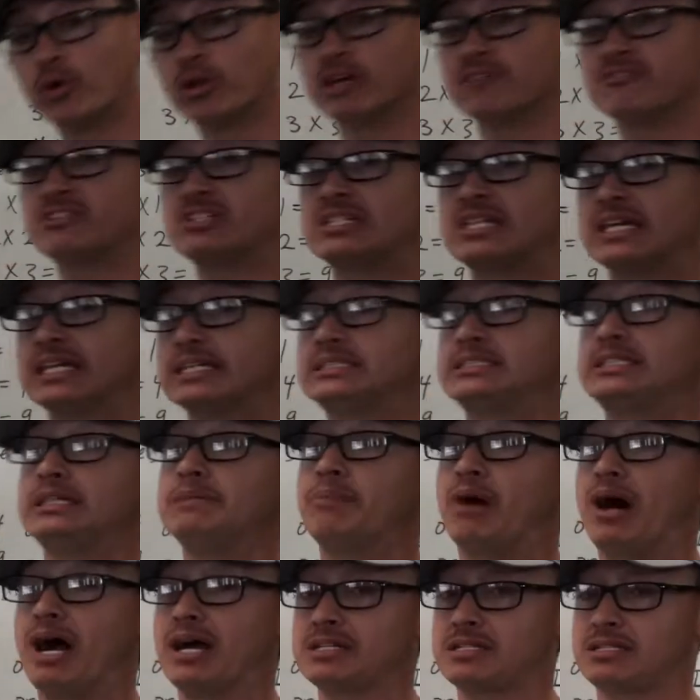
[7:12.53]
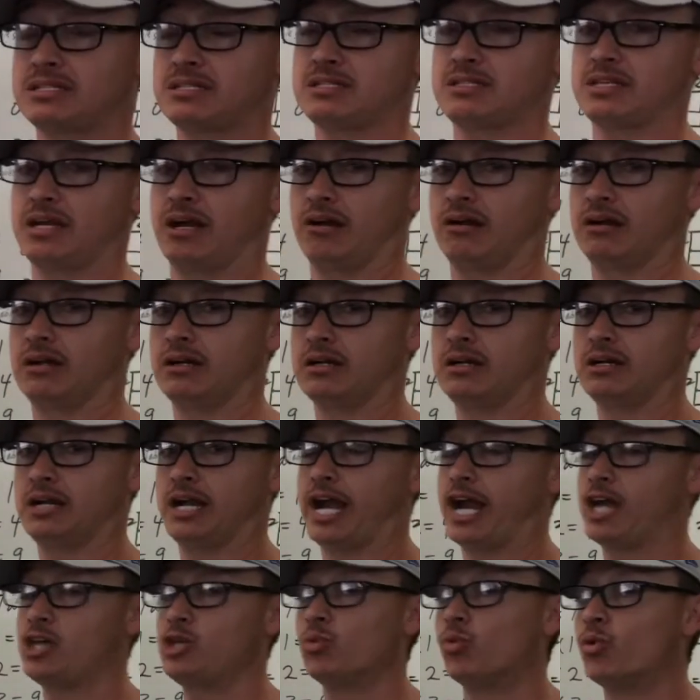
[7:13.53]
of 60 boxes there.
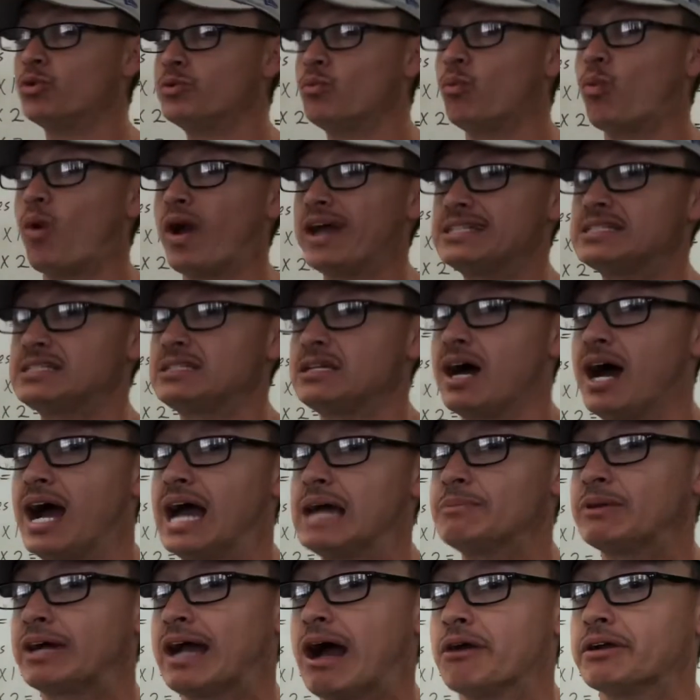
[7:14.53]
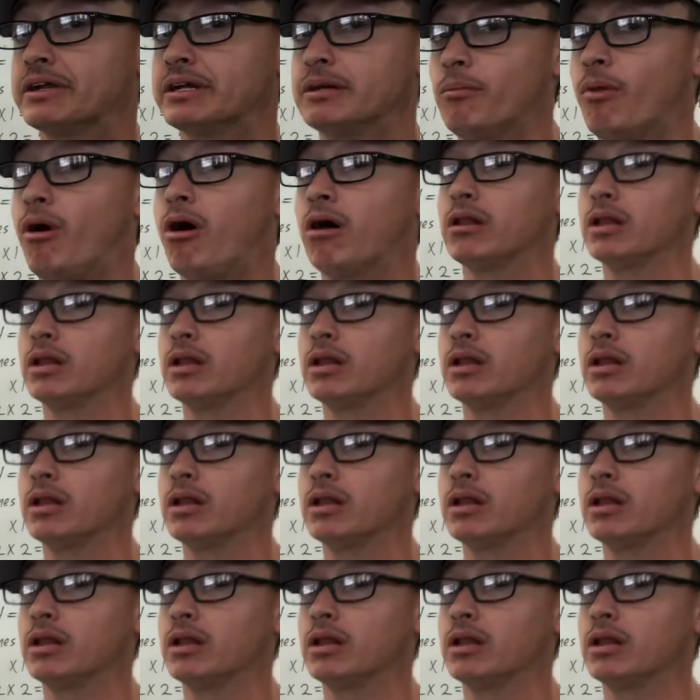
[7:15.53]
And you wouldn't waste time counting them all